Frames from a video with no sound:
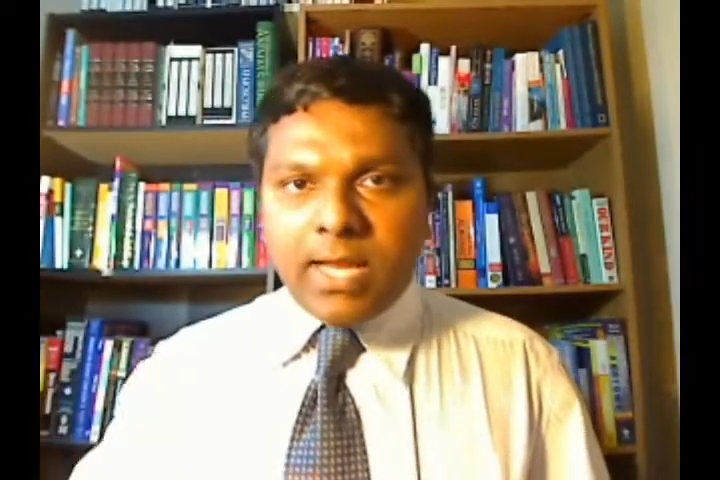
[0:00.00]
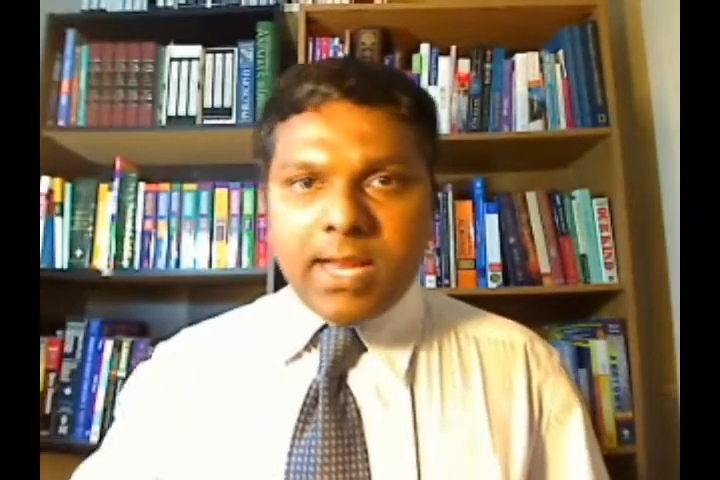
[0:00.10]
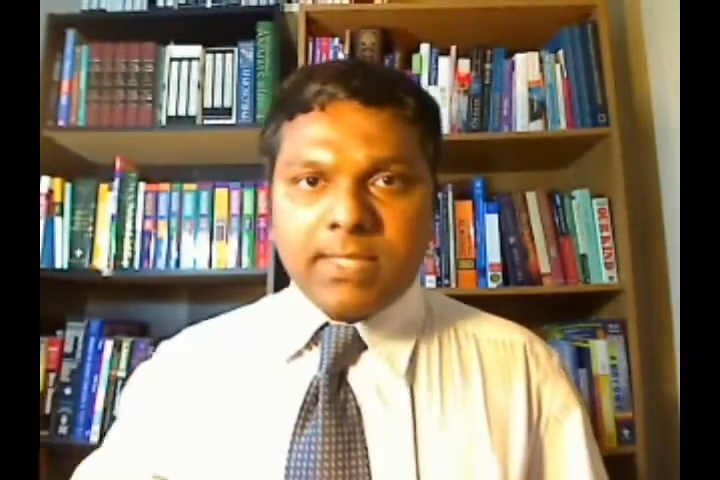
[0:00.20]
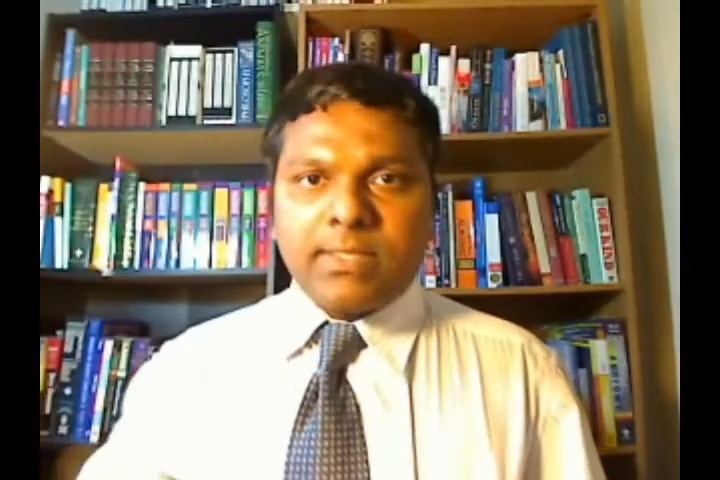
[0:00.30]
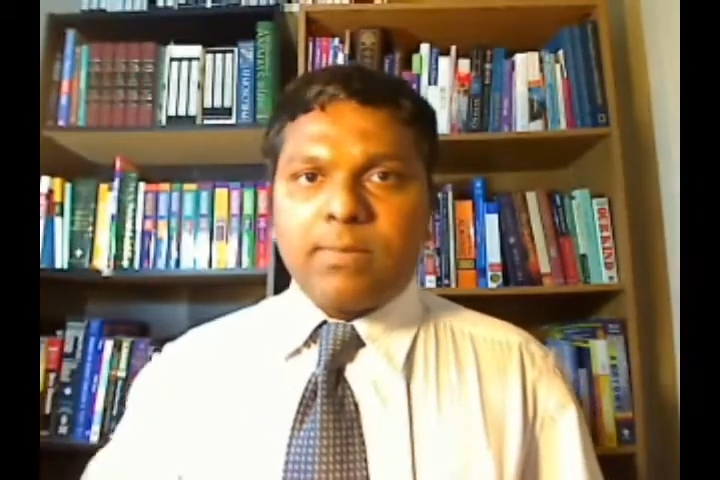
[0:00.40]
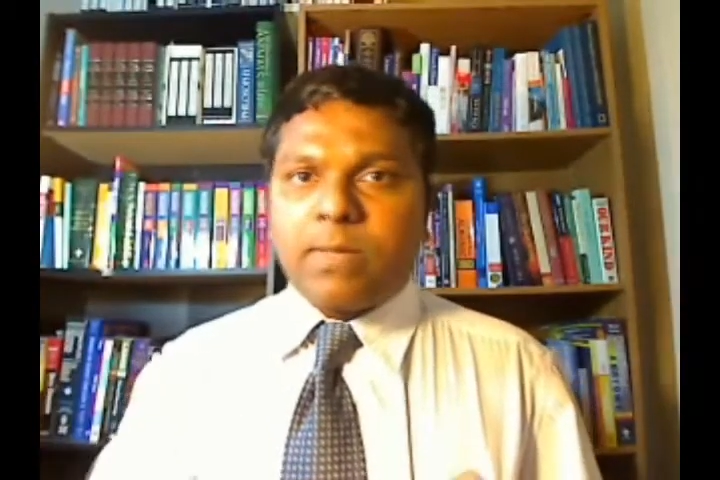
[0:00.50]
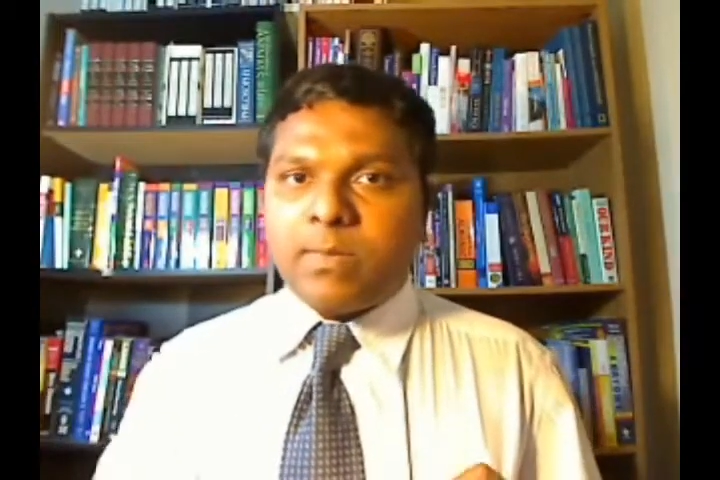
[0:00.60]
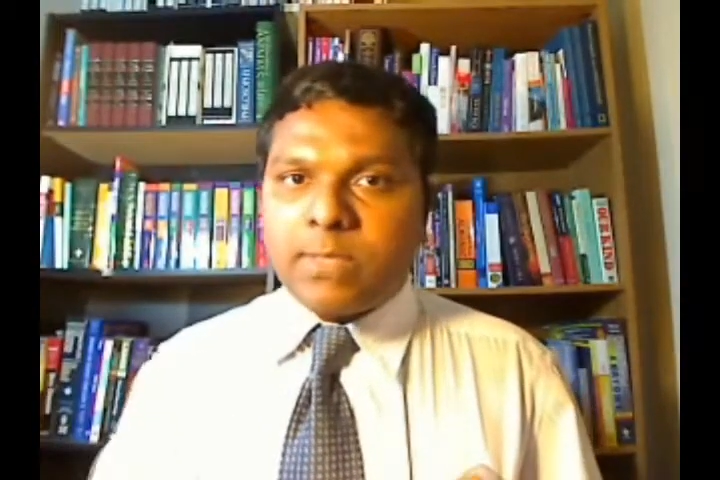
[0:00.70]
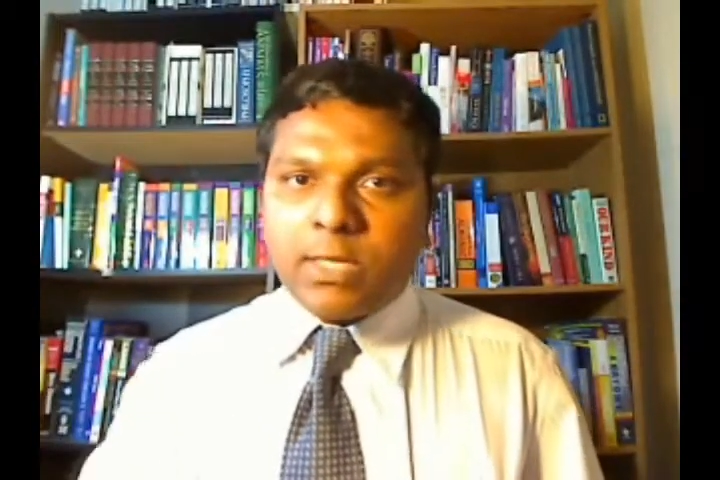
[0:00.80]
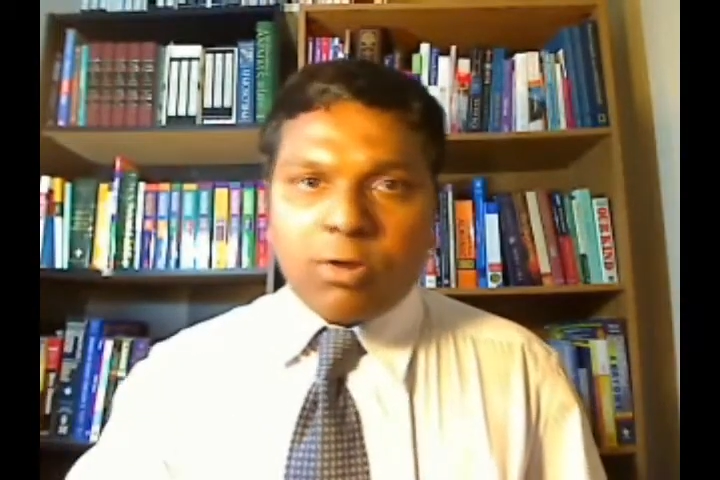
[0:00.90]
CNS
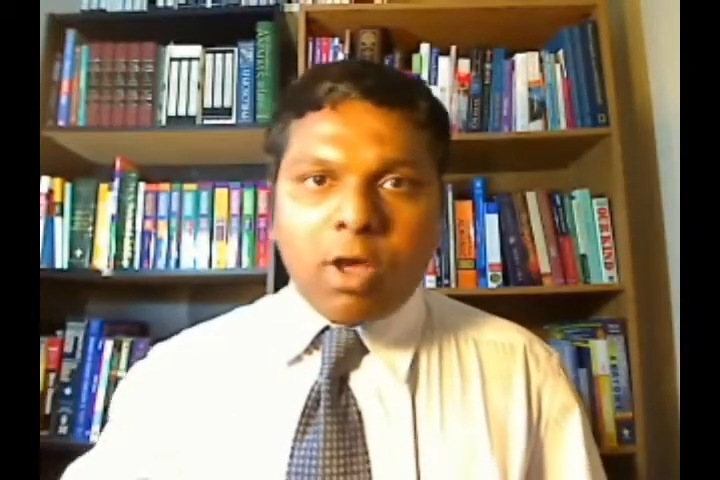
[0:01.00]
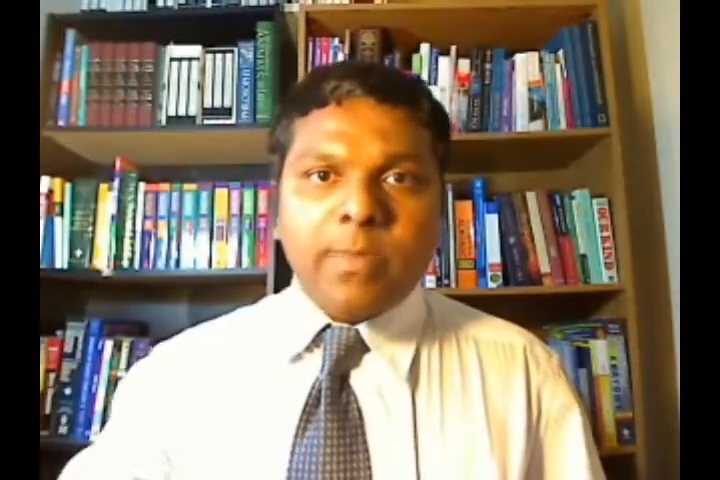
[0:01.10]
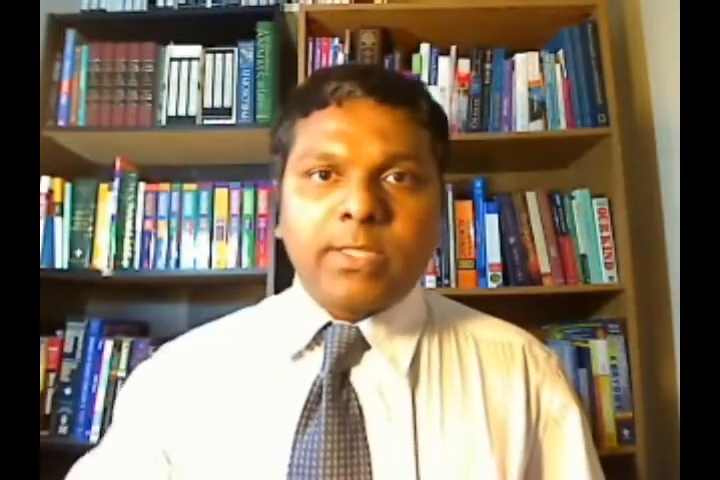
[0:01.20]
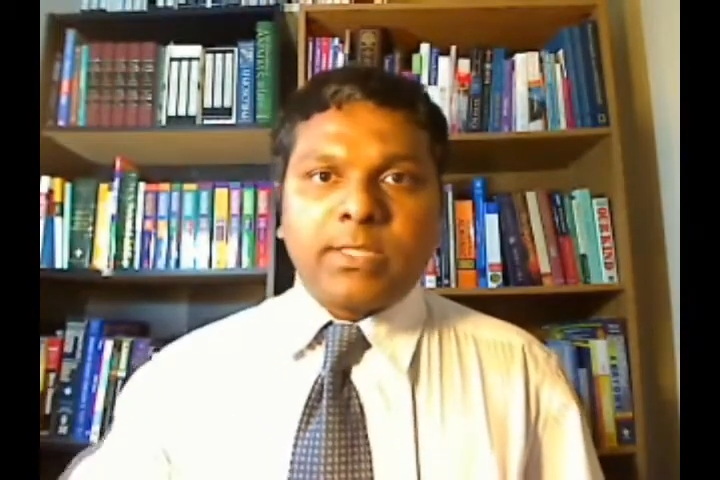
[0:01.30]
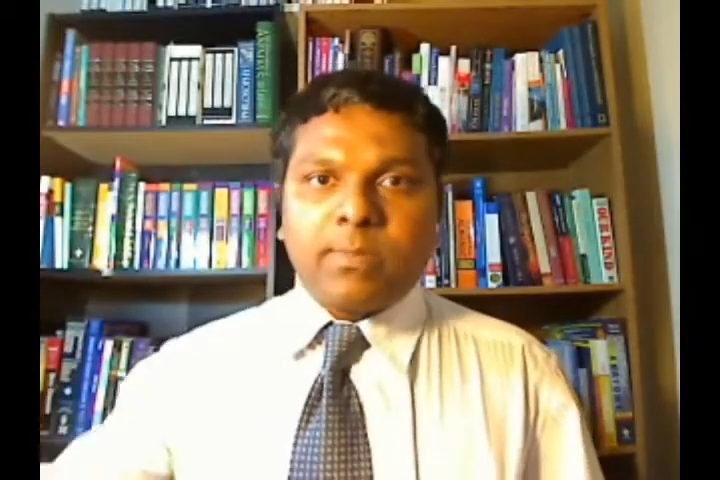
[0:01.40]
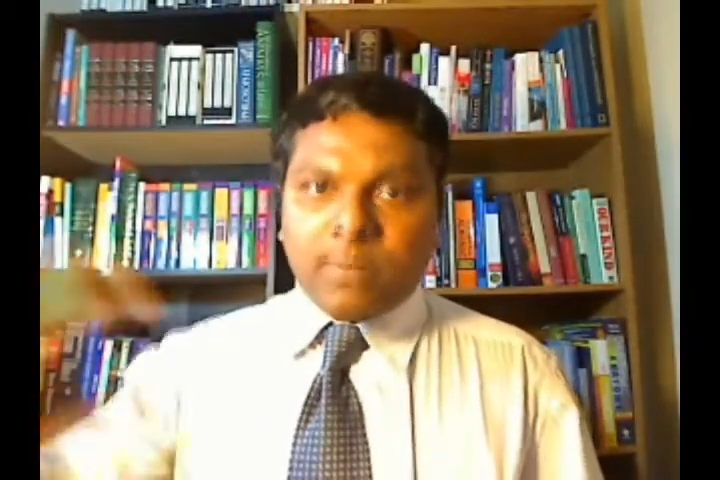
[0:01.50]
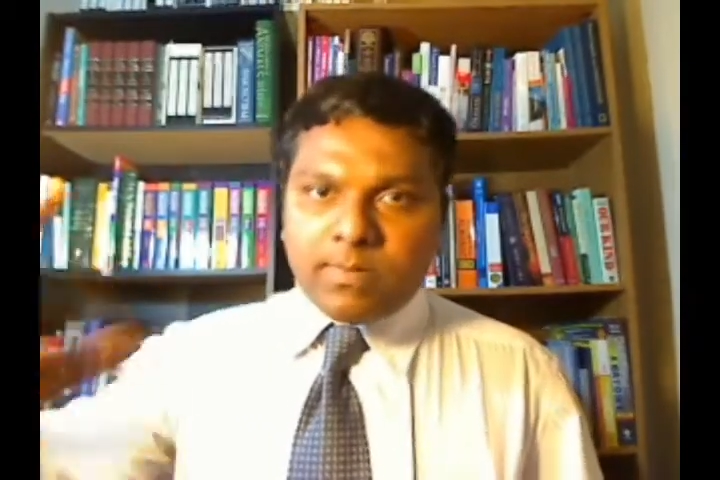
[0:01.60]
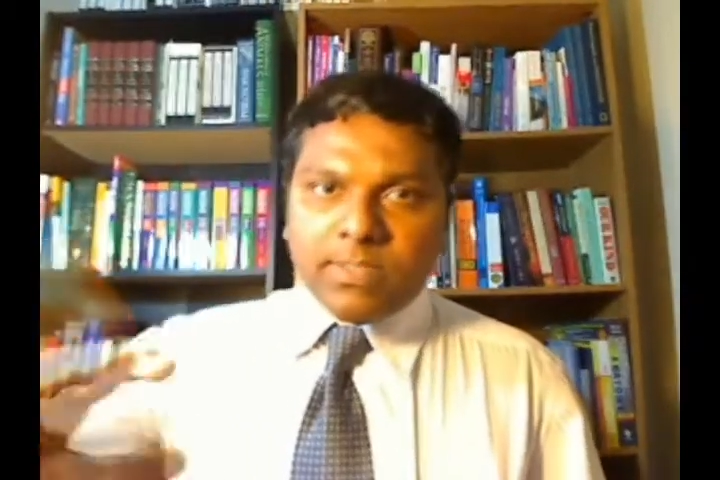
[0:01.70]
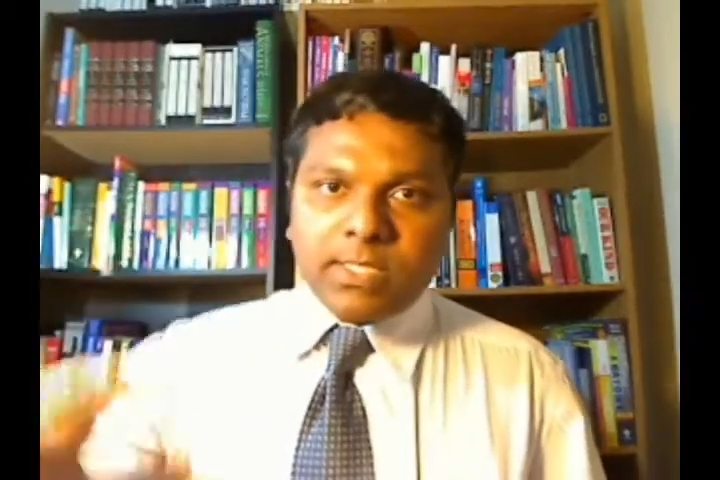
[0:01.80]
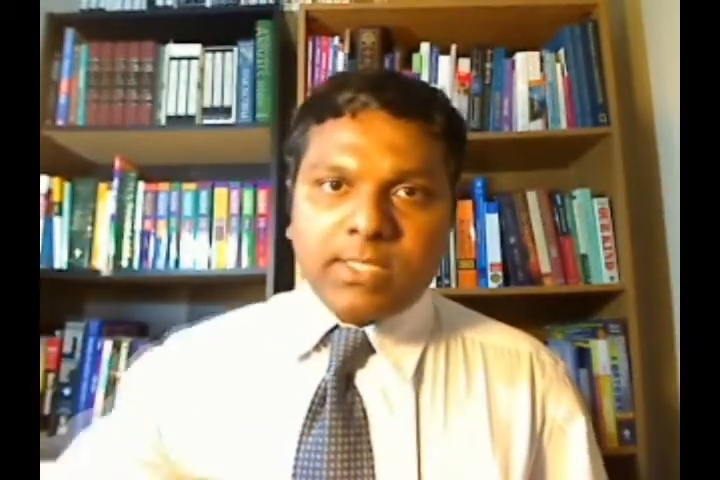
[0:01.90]
symptoms, autonomic
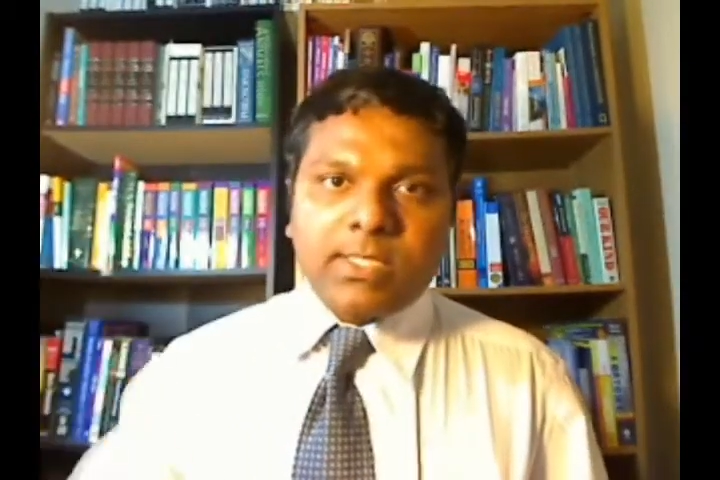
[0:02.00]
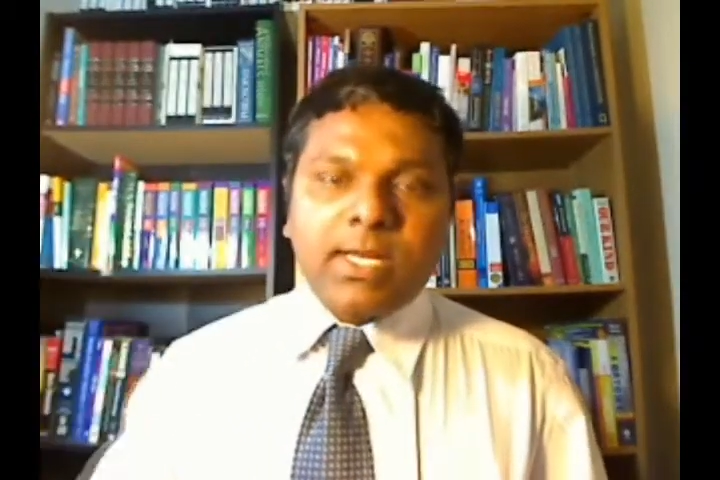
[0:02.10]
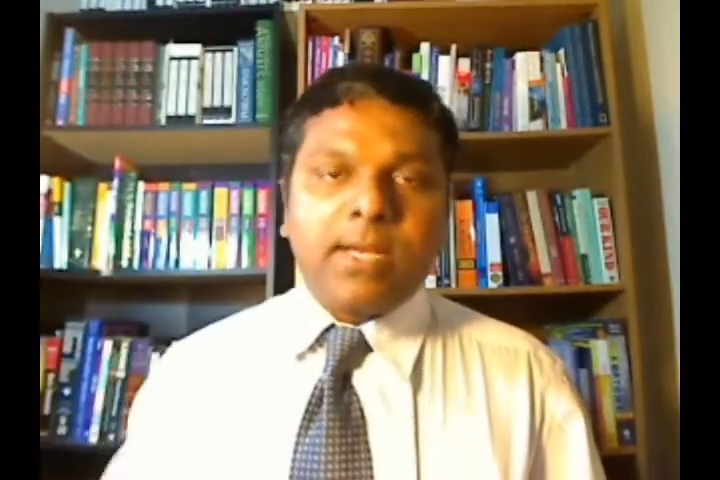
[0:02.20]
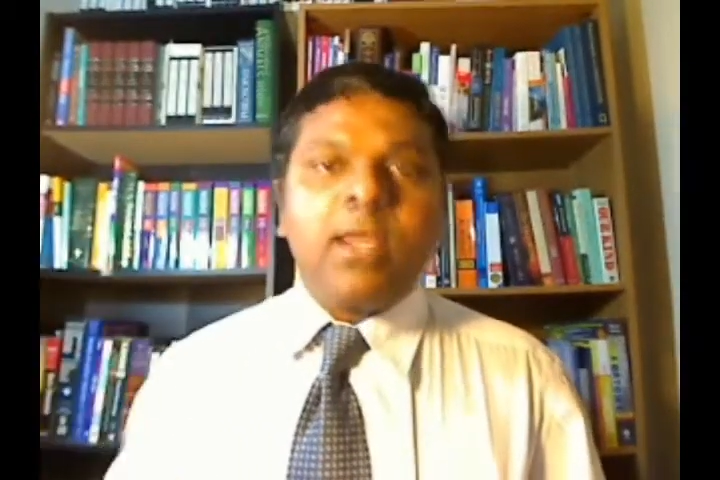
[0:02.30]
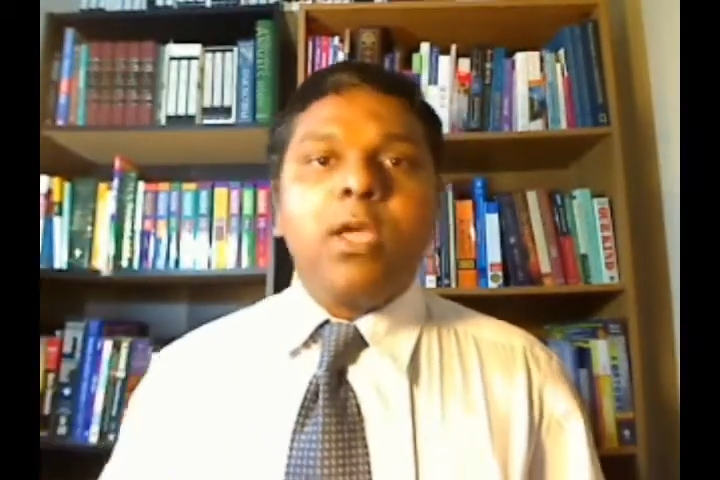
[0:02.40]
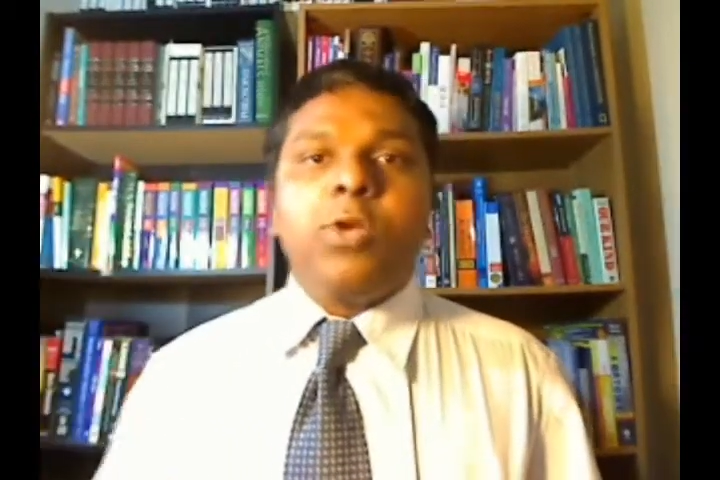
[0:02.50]
symptoms listed.